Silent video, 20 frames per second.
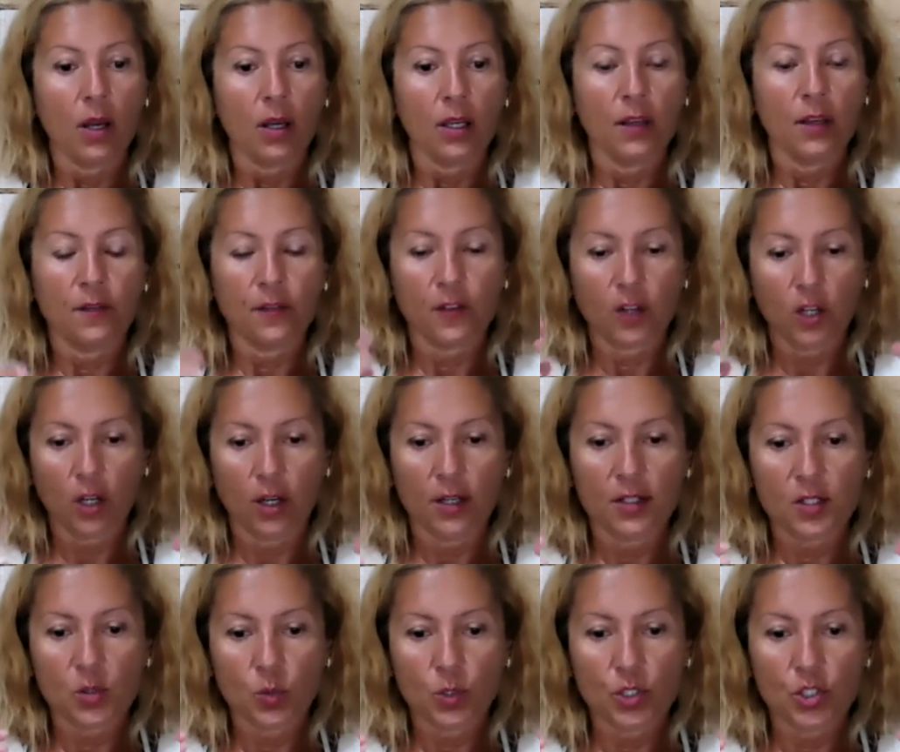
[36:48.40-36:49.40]
If
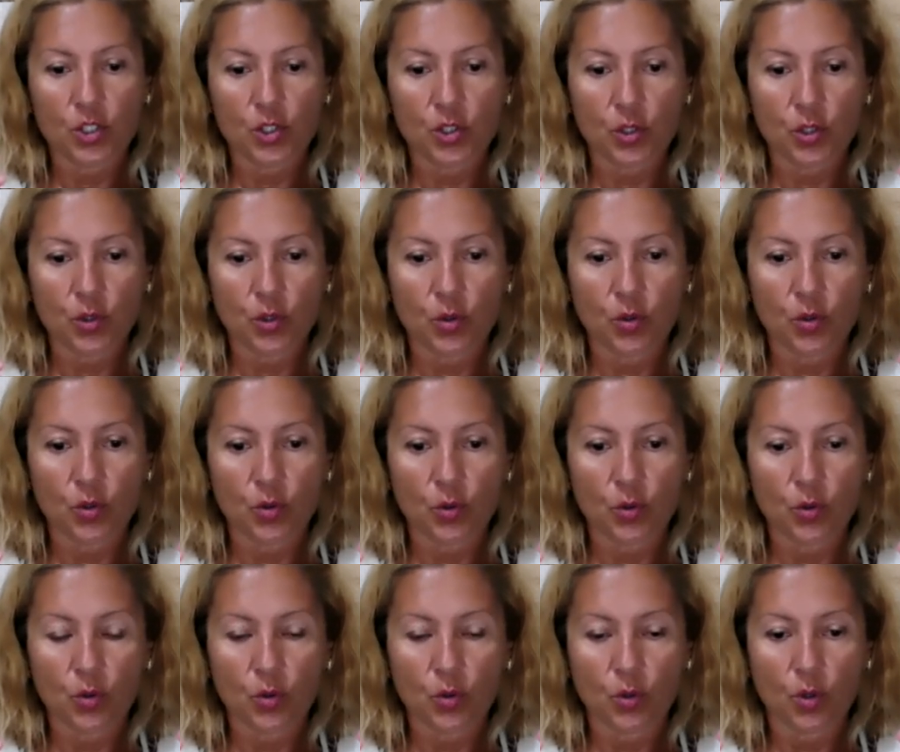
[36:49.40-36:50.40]
clients wish
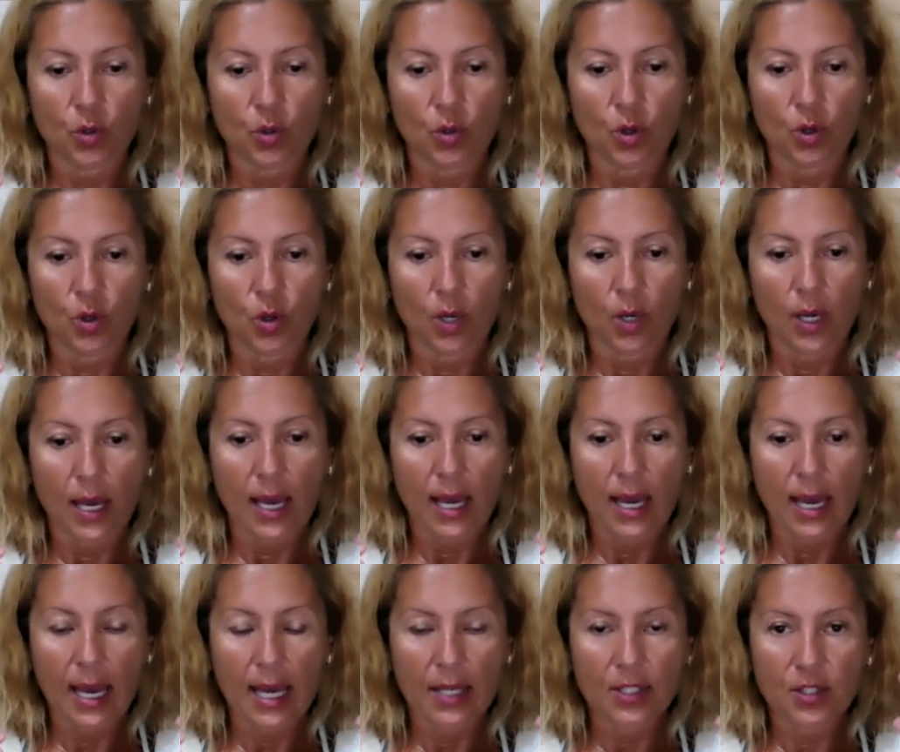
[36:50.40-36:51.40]
to
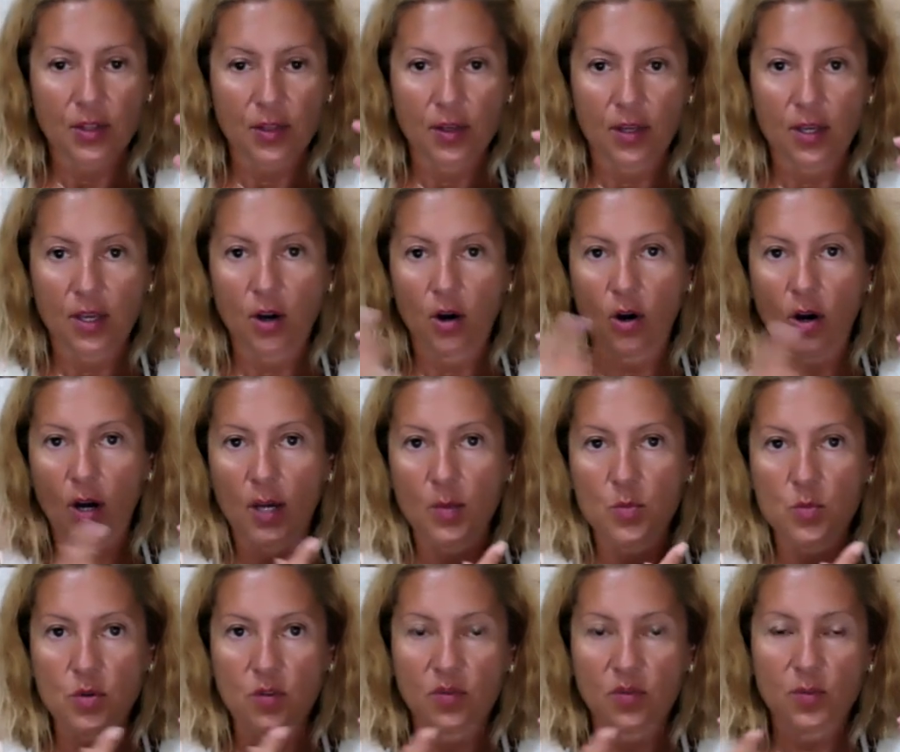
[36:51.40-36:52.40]
add the eye
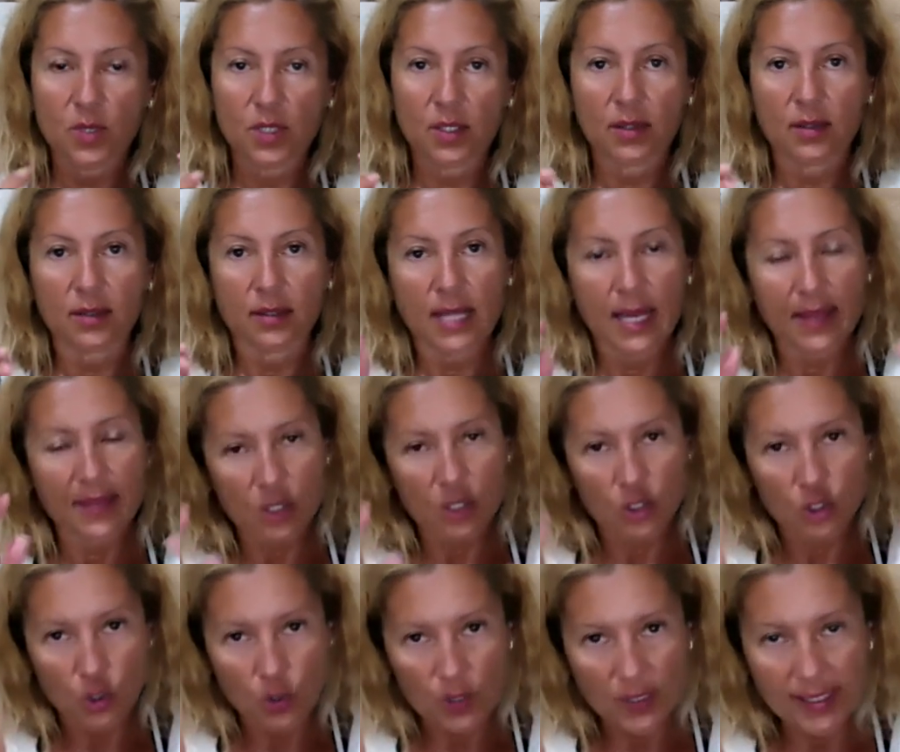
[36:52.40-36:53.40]
movement, now they
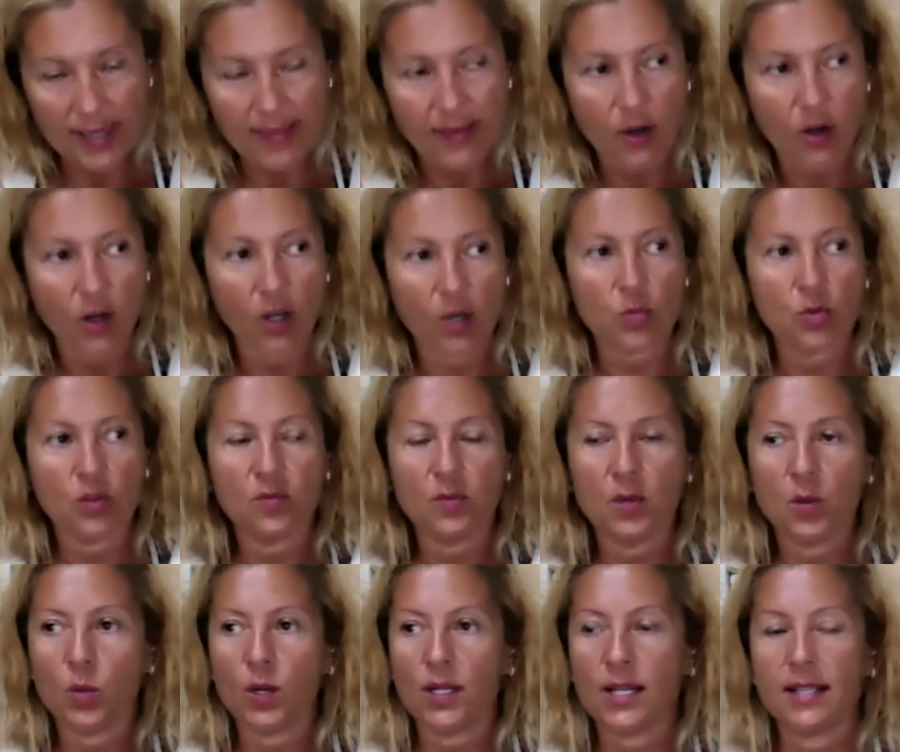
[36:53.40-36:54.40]
do say the eye
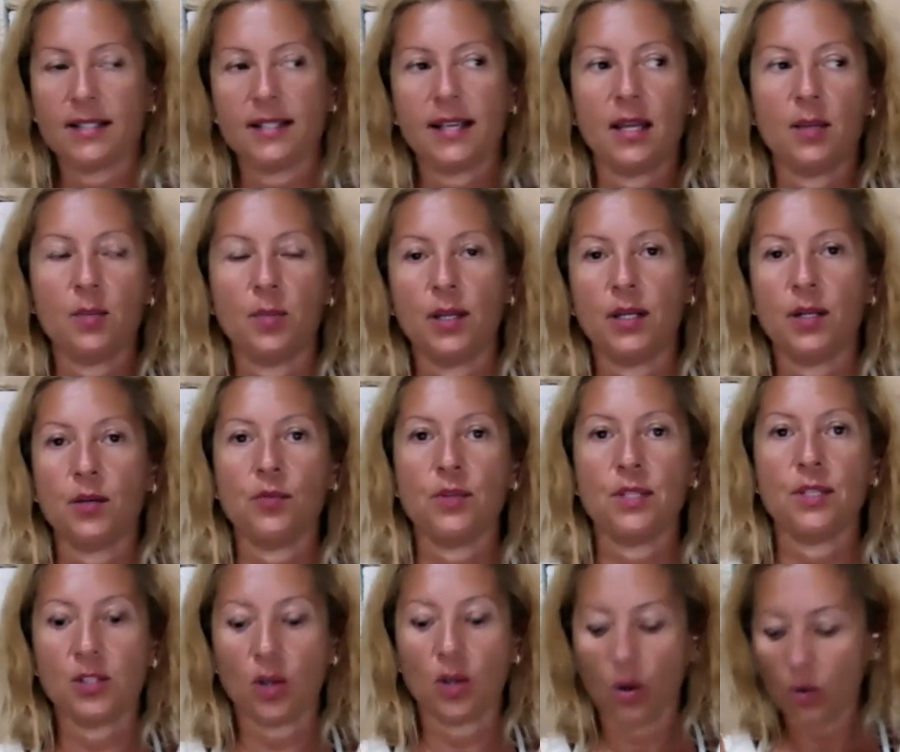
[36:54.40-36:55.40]
movement one has had better
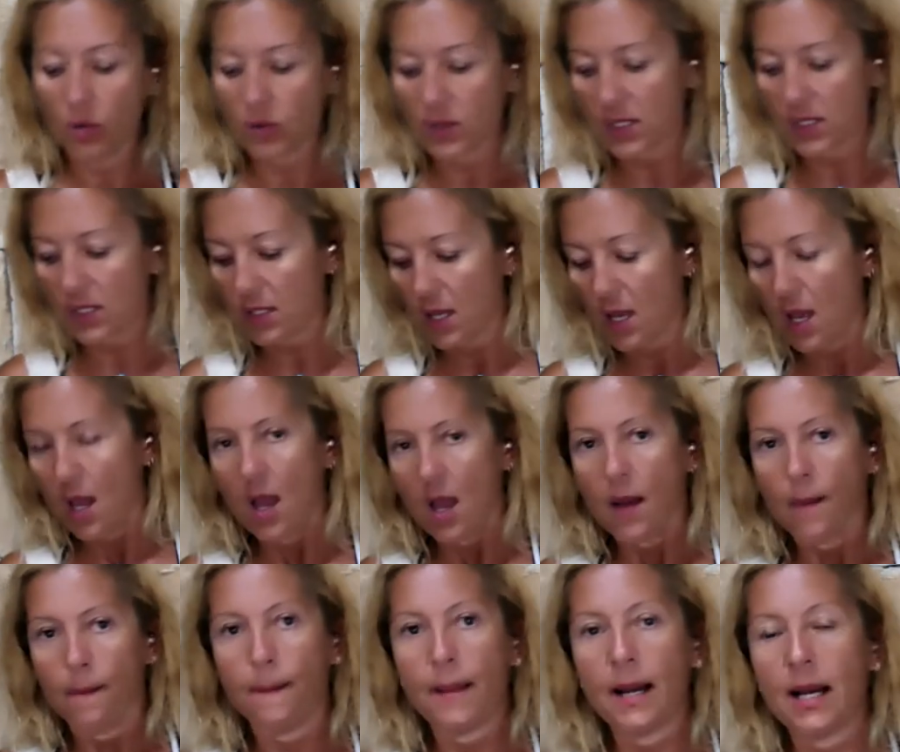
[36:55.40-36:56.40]
results,
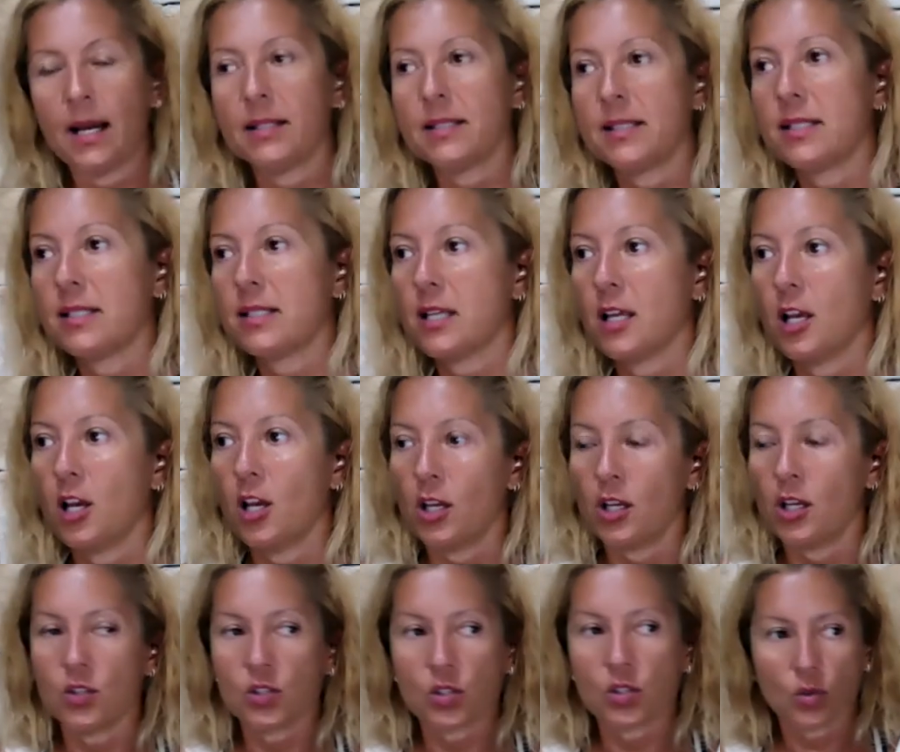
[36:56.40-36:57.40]
but
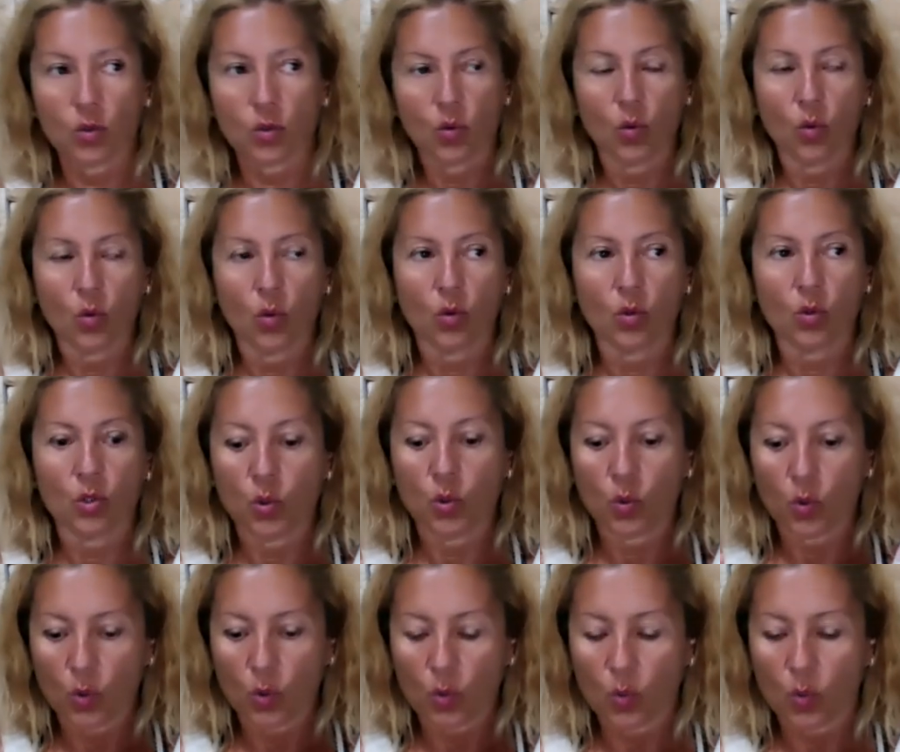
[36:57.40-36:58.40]
you
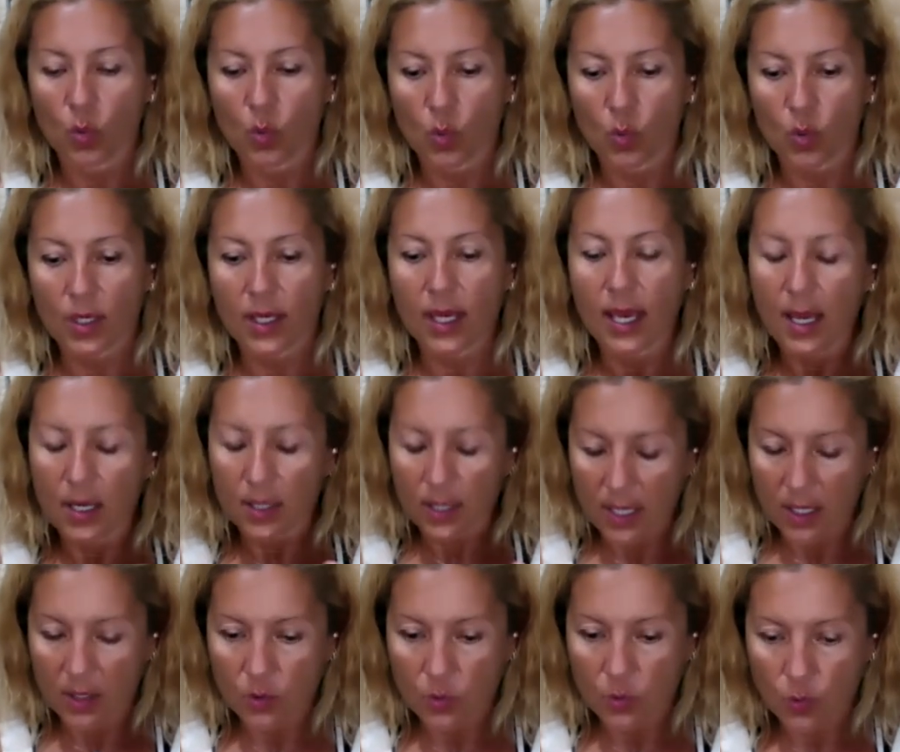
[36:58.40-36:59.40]
can
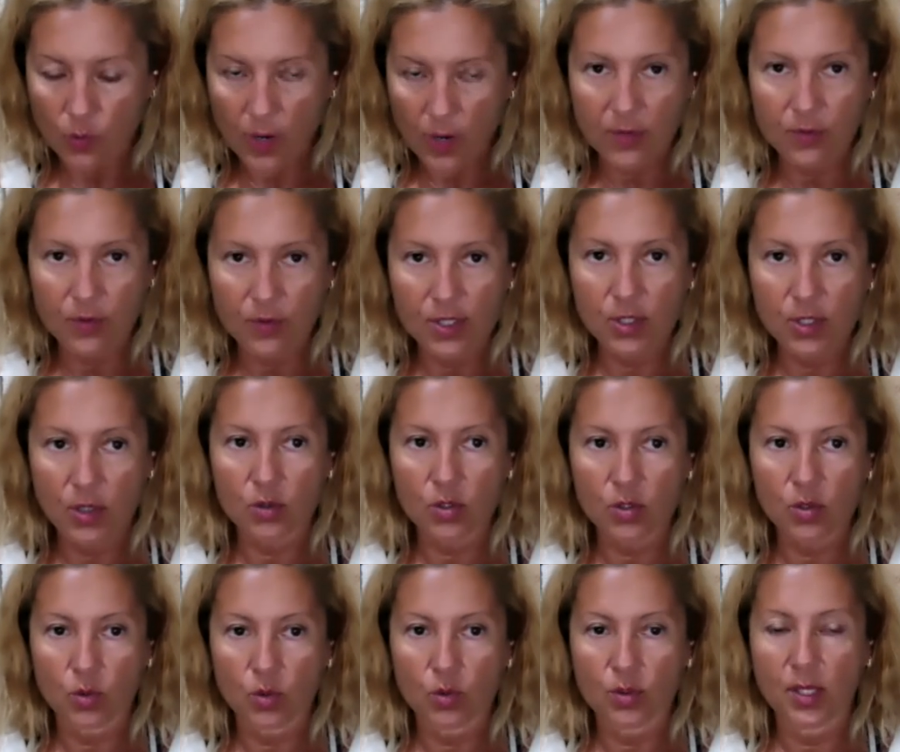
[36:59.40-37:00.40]
get great results
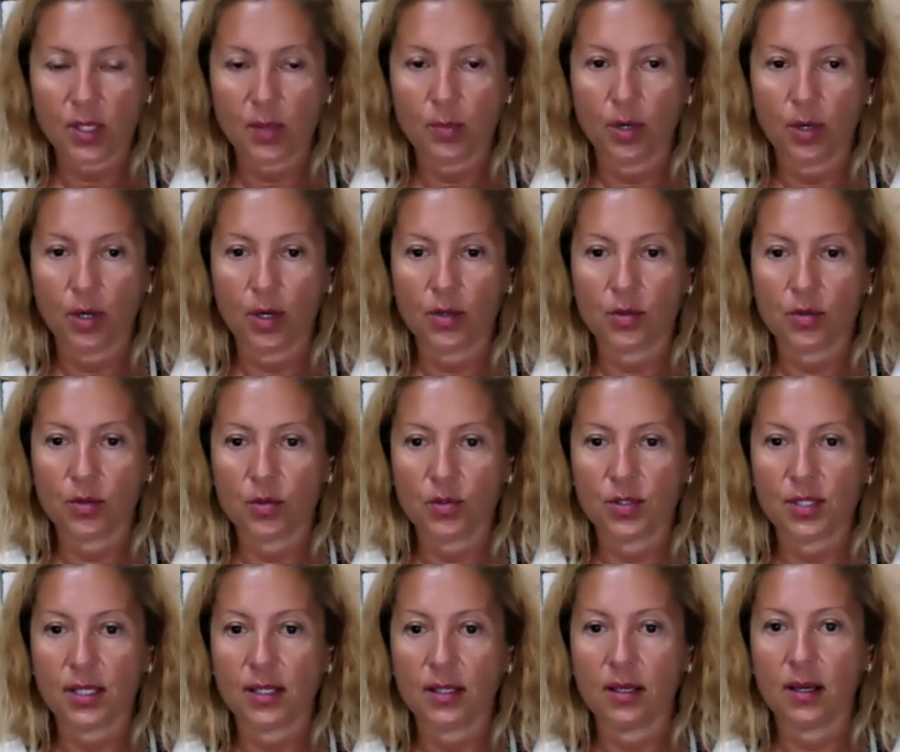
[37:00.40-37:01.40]
also by
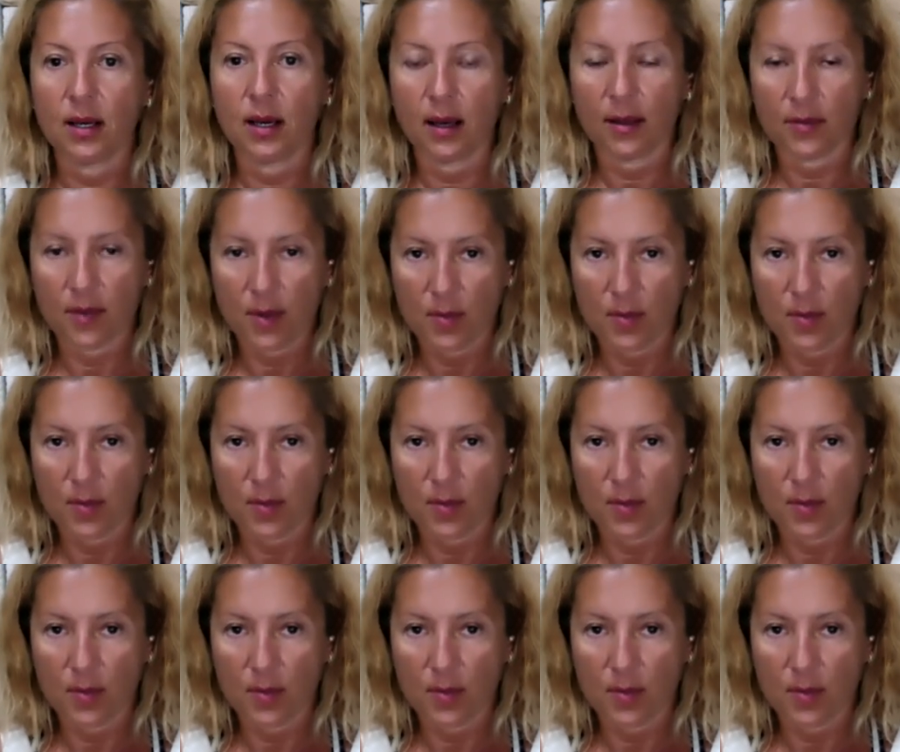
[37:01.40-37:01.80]
using other